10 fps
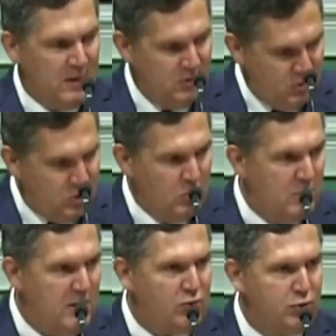you
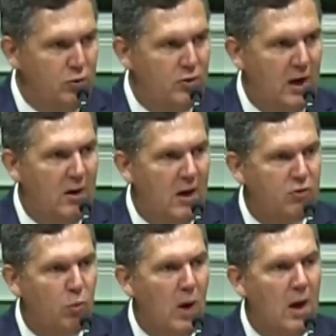would be true there
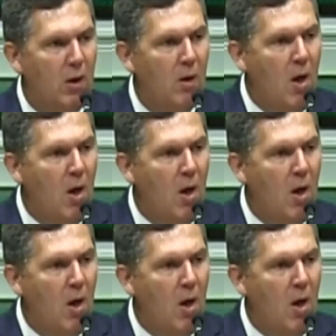as well.